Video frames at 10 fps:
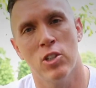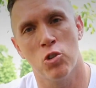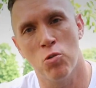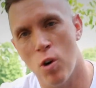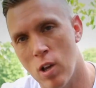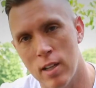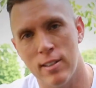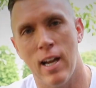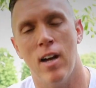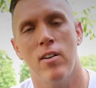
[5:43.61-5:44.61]
Scroll on
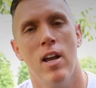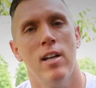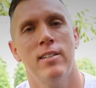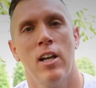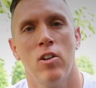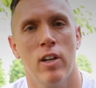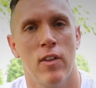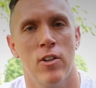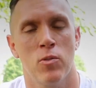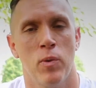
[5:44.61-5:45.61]
down, take a look
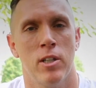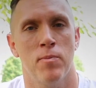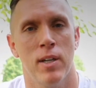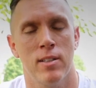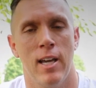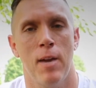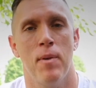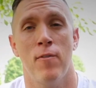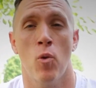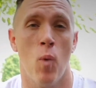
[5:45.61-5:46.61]
at this week's mixtape.
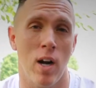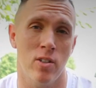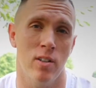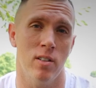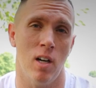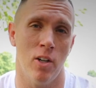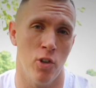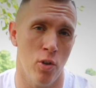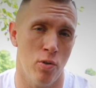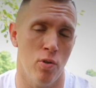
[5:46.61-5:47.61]
If you're watching this on
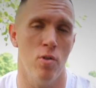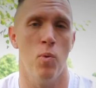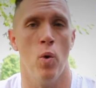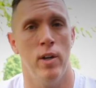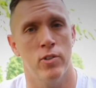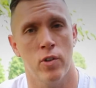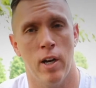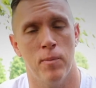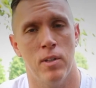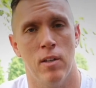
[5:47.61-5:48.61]
YouTube or
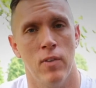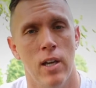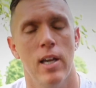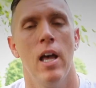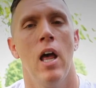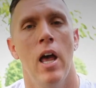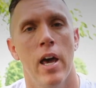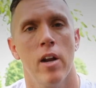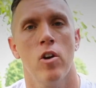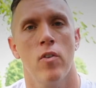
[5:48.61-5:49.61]
Instagram TV,
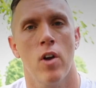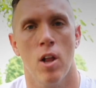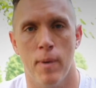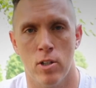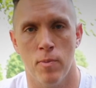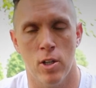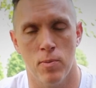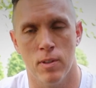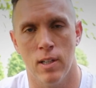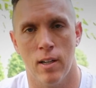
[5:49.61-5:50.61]
head on over to
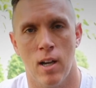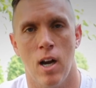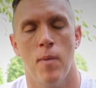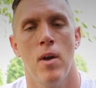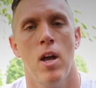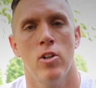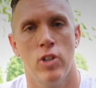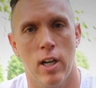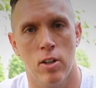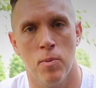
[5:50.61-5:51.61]
allaboutyourbenjamins.com.
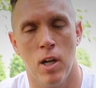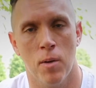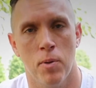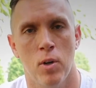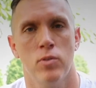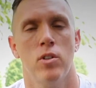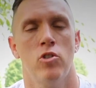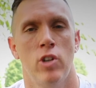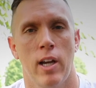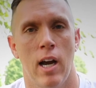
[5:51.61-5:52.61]
Check out the blog posts,
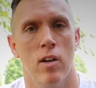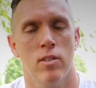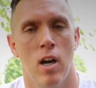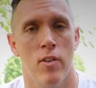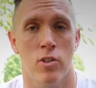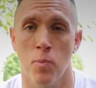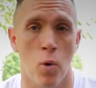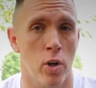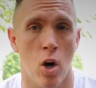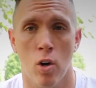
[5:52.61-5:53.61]
check out uh, the
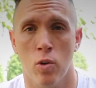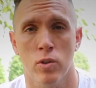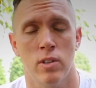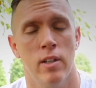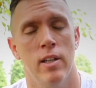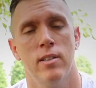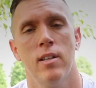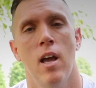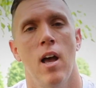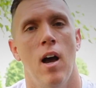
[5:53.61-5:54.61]
supporting articles to this.
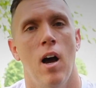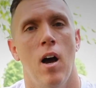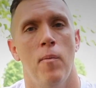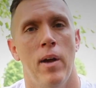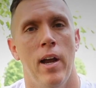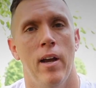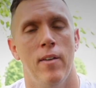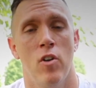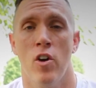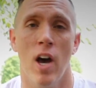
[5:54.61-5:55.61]
Um, and
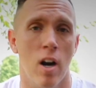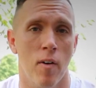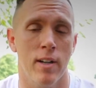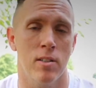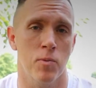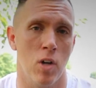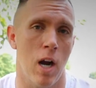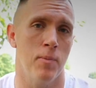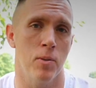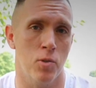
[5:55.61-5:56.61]
if you're not already
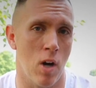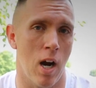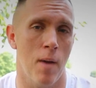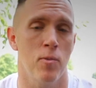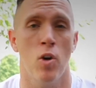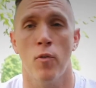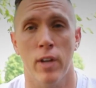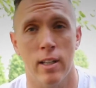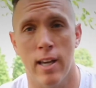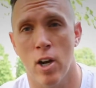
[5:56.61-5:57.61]
subscribed, subscribe. Don't
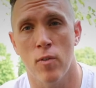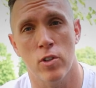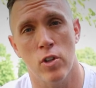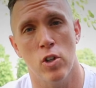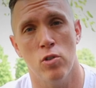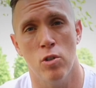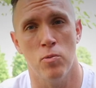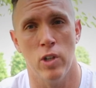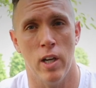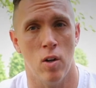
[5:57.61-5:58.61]
forget to head over to the YouTube
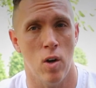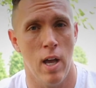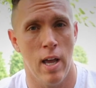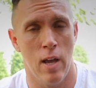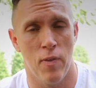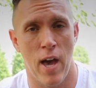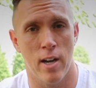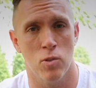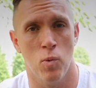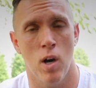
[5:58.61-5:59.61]
channel, hit that
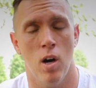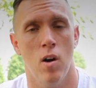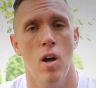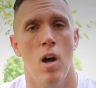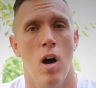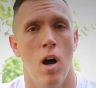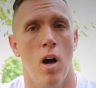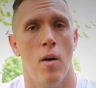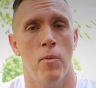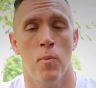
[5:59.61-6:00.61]
as well.
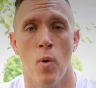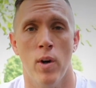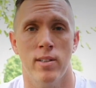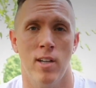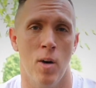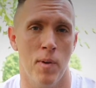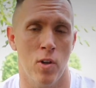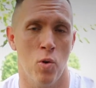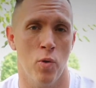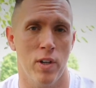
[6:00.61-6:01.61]
Uh, the boys tell me
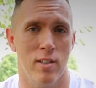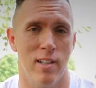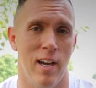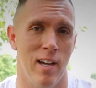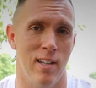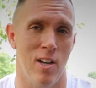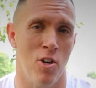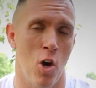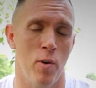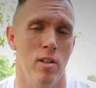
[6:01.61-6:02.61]
the cool thing to say is hit
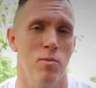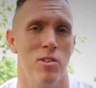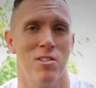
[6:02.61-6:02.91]
noties, which